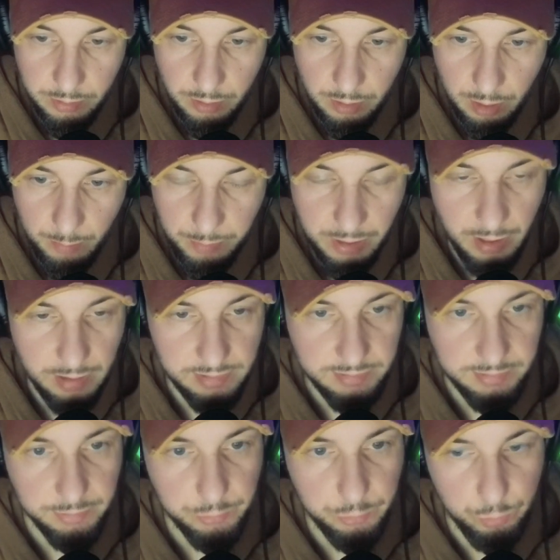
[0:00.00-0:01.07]

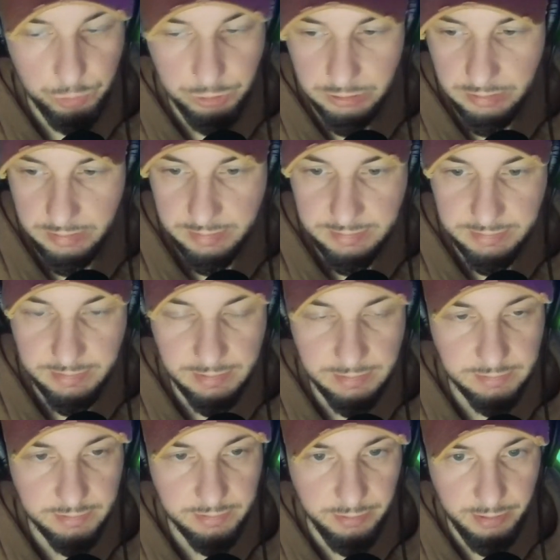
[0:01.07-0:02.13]
constitution, it
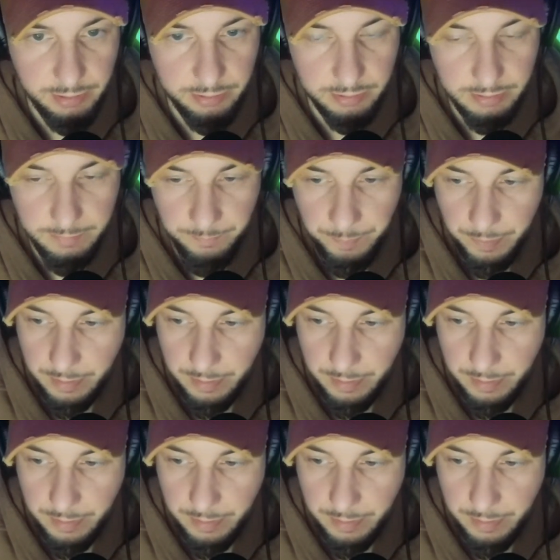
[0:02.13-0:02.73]
says clearly,